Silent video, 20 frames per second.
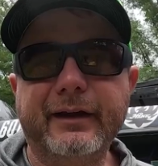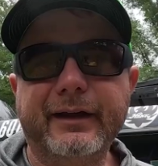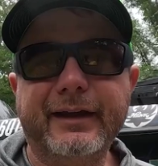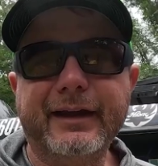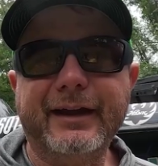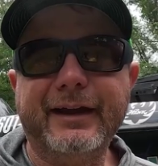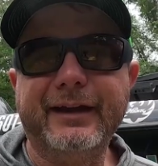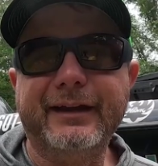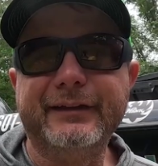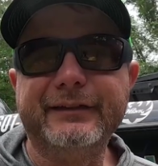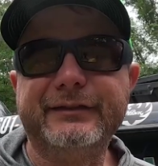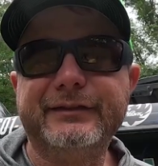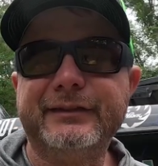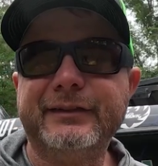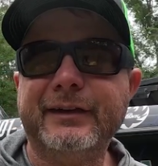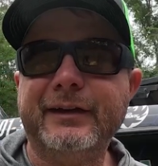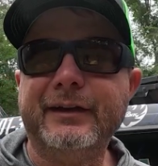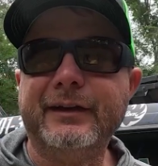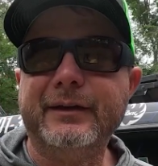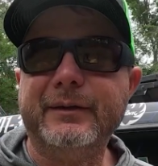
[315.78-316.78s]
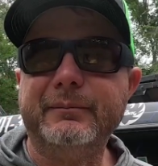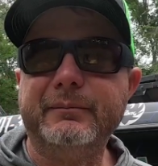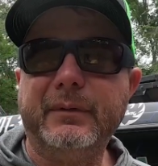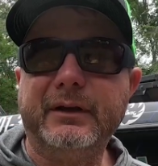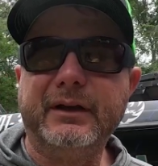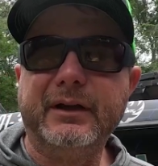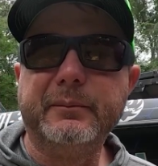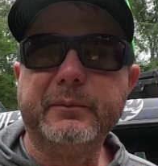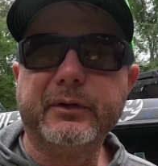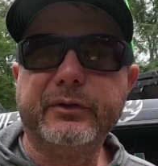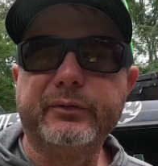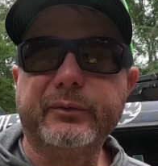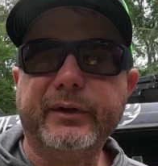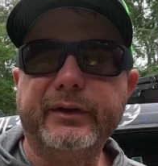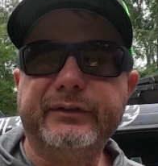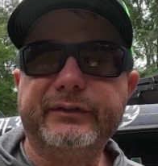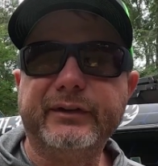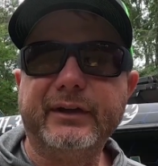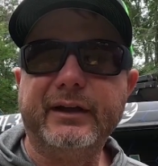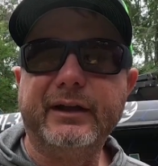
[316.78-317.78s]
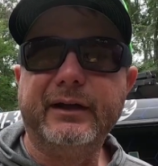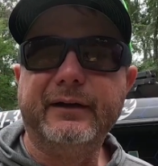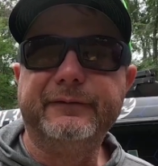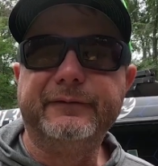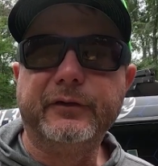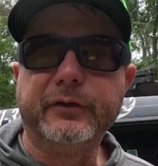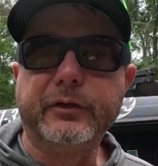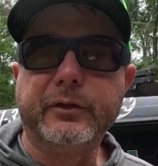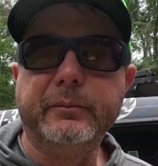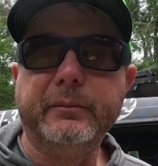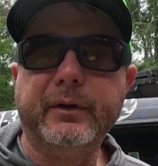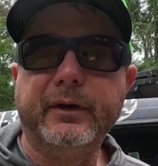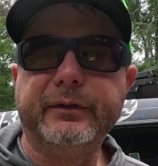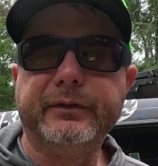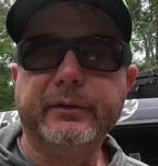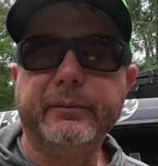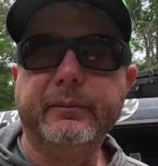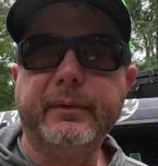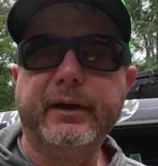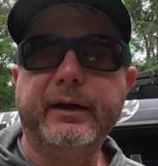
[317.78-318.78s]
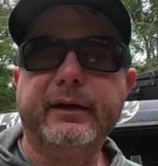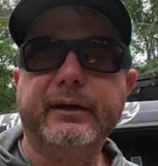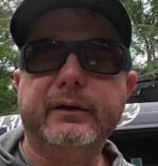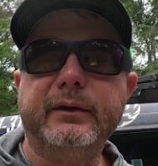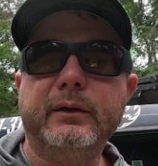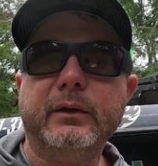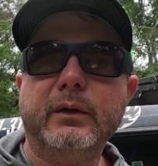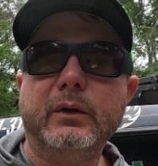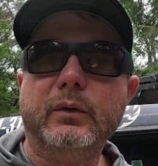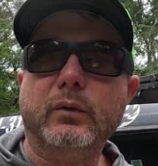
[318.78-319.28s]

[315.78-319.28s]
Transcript: right guys, my number 3 setup for the month of May